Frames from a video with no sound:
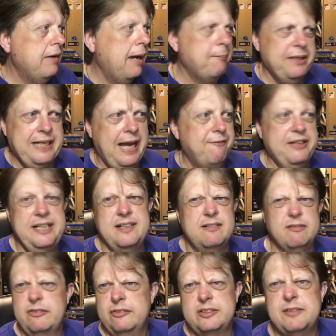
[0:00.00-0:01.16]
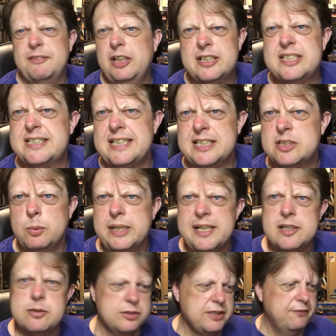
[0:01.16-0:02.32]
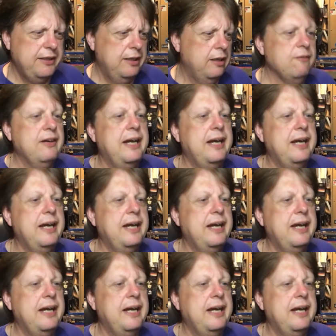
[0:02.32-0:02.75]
and they'd have it in something like 6 weeks or something like